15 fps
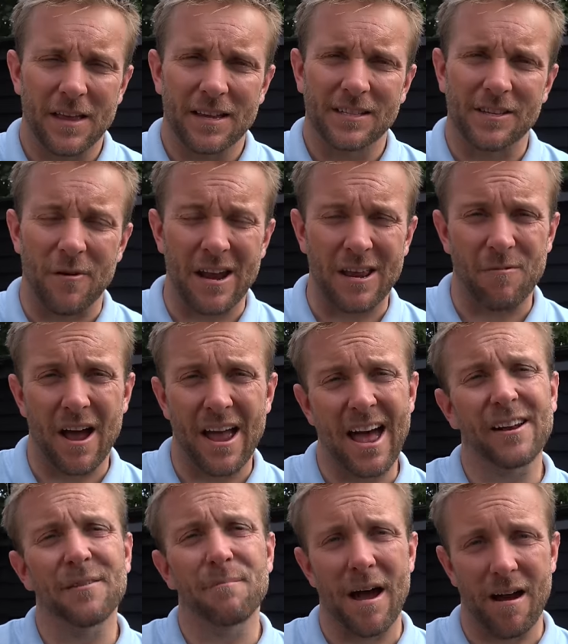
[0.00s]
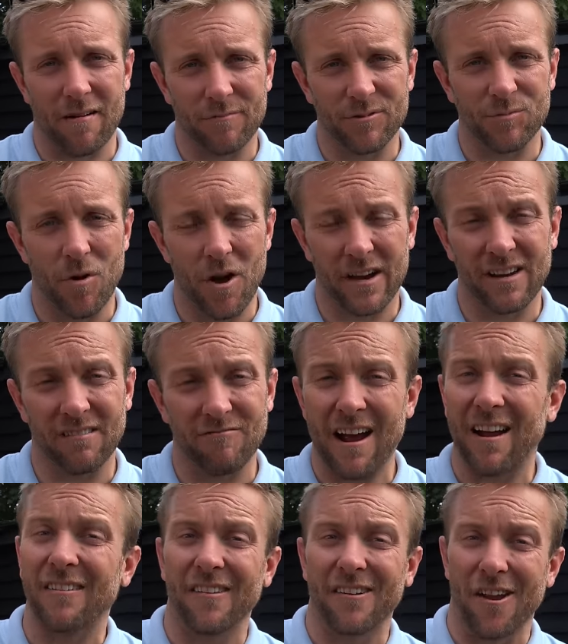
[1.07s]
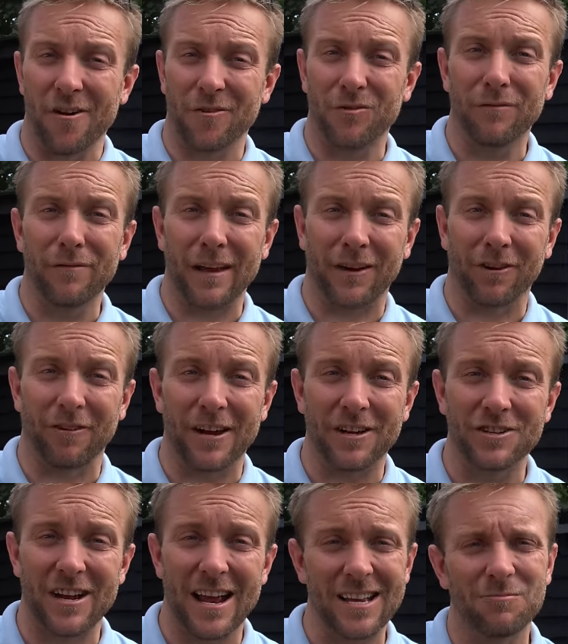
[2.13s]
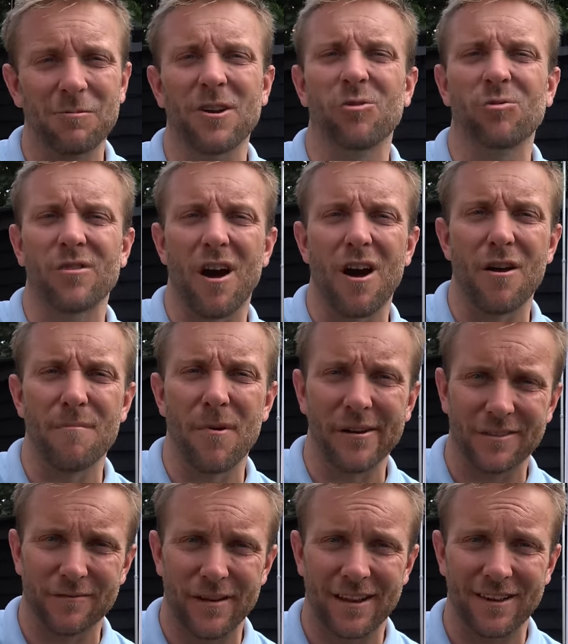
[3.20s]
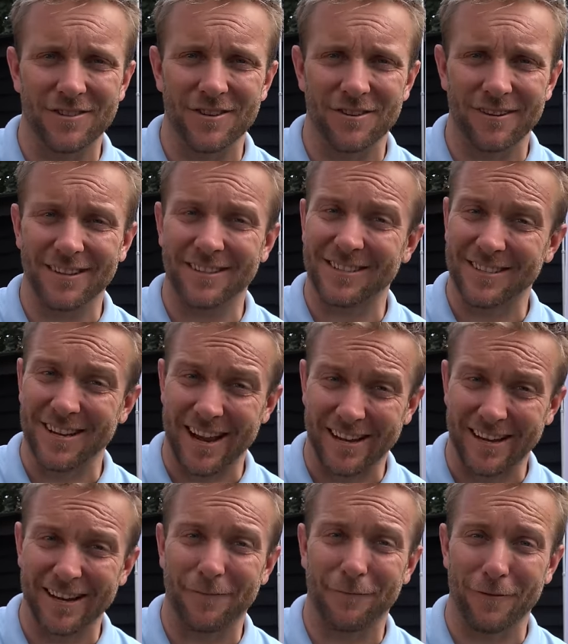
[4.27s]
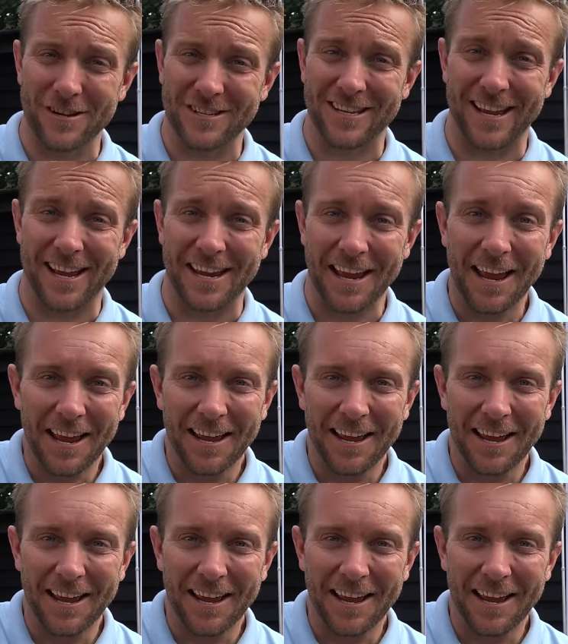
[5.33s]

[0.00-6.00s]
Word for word: So anyway, Adam Barrett was working round at the local vicarage, and as we all know, most vicars are insanely frisky.